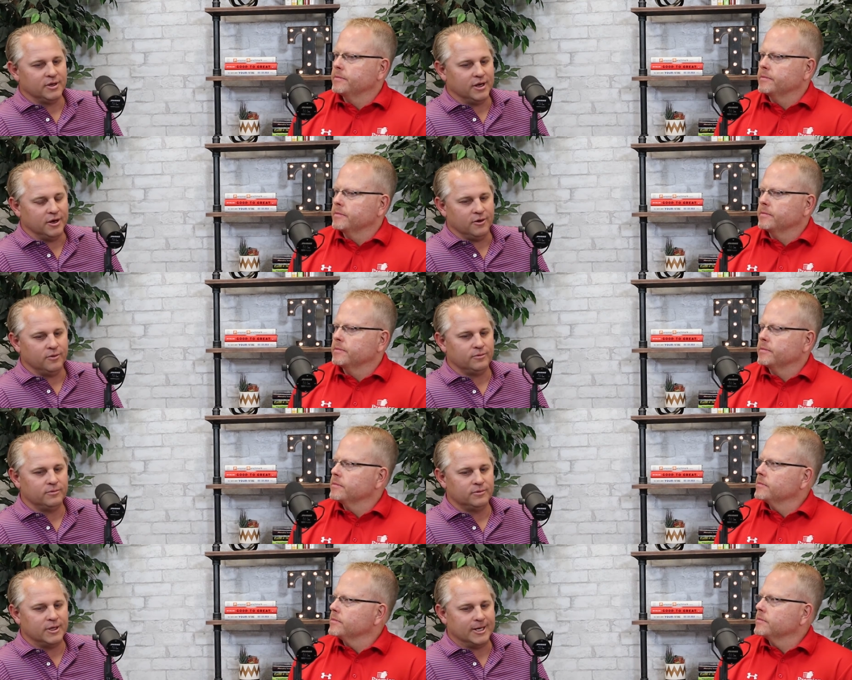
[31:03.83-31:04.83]
Speaker 1: you know,
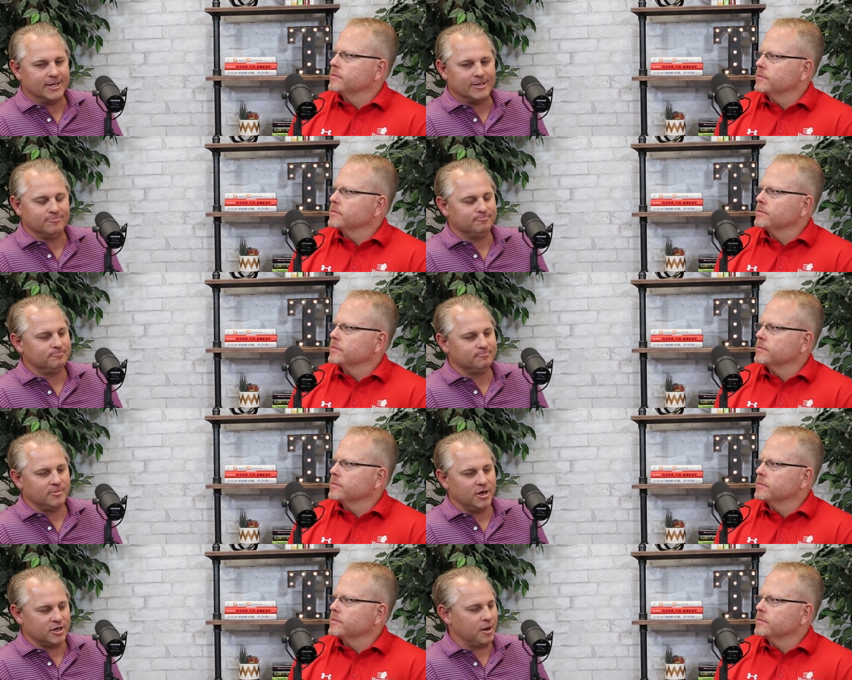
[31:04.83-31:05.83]
um,
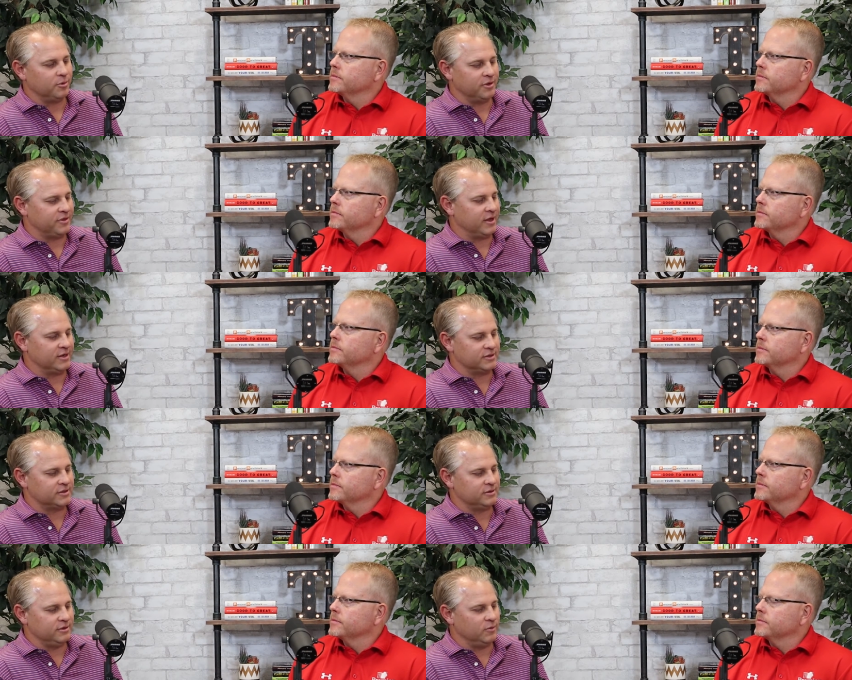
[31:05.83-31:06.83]
a couple of
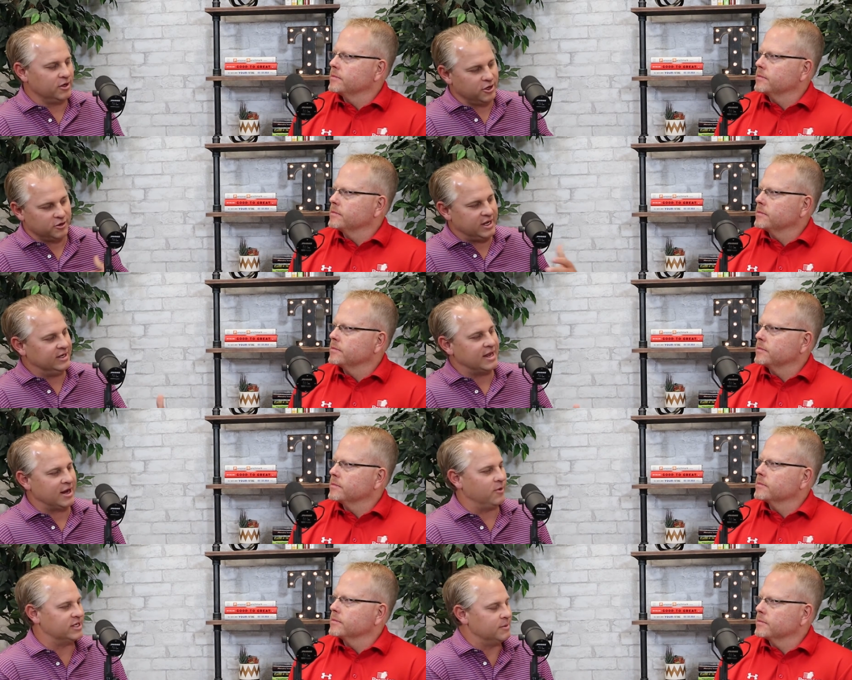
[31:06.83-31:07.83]
things. What are your key
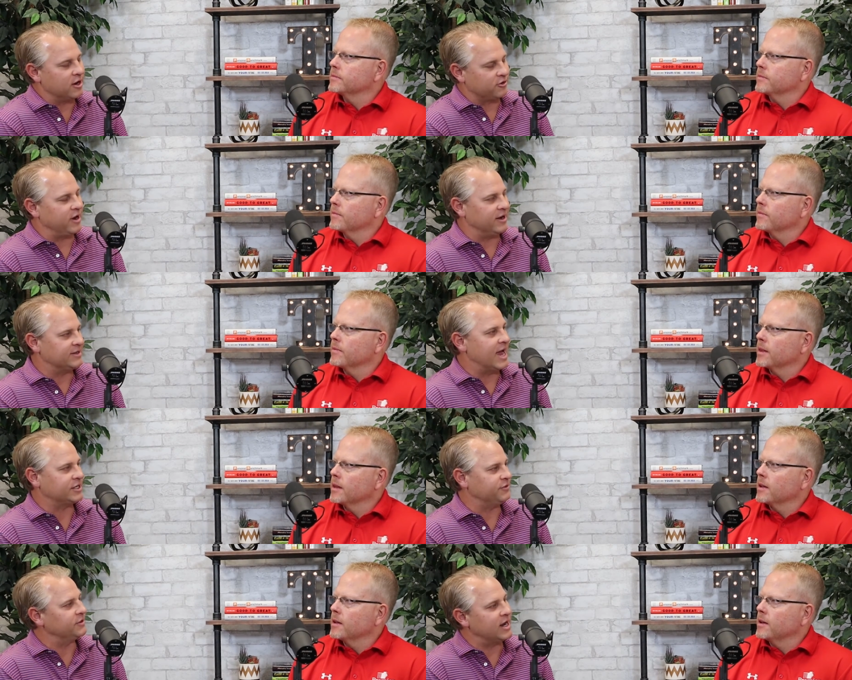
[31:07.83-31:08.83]
takeaways about creating a
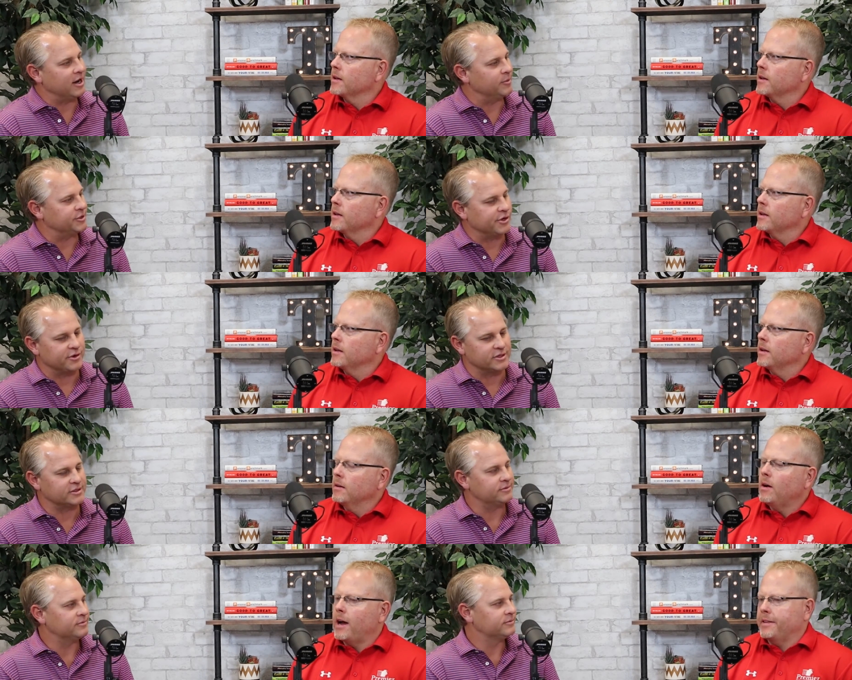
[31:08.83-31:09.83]
tax free retirement,
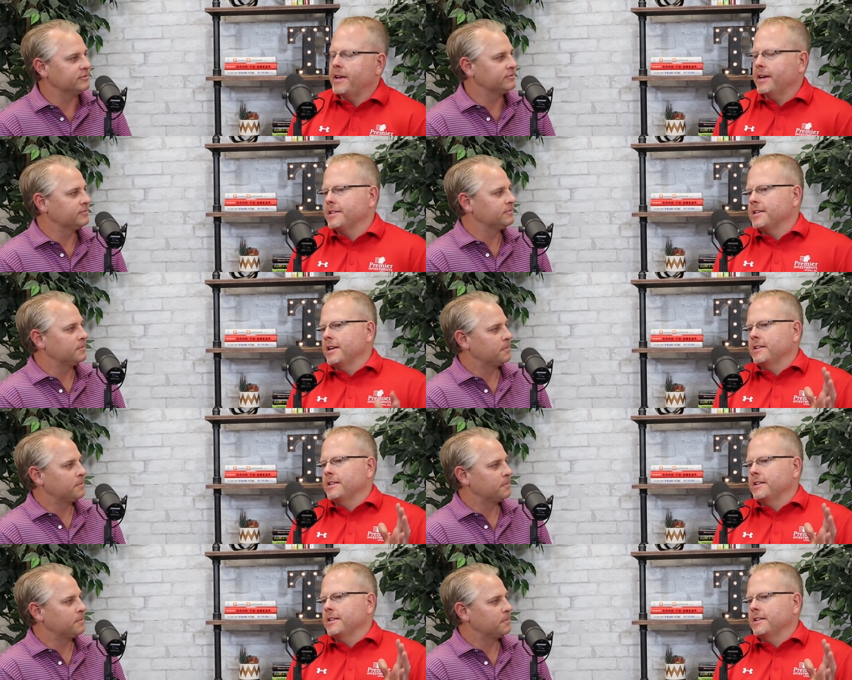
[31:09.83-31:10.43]
Jonas?
Speaker 2: Well, I think it's an